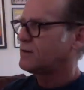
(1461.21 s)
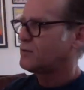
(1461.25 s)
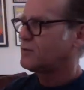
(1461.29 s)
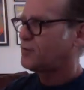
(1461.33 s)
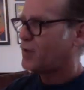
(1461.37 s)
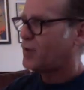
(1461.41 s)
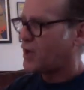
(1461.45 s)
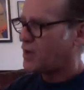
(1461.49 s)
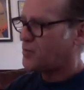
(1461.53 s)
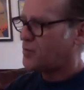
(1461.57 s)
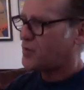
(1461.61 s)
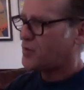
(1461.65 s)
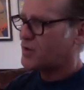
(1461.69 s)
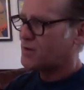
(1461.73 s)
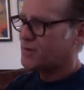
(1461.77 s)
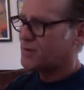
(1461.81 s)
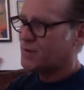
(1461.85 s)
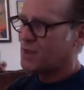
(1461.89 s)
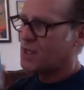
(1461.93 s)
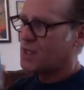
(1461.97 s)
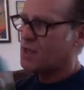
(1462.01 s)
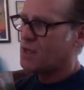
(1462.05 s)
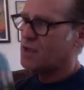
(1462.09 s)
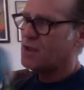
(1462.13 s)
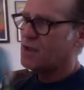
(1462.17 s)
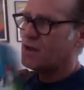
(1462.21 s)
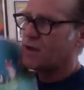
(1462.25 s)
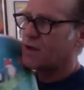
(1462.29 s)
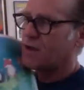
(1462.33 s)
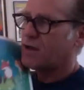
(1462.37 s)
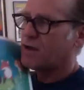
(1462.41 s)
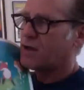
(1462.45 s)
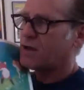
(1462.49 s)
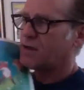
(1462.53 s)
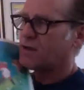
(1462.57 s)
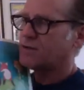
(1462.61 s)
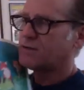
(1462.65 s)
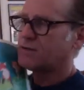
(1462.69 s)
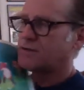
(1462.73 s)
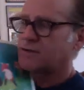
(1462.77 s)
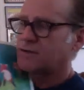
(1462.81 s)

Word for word: pup the uh,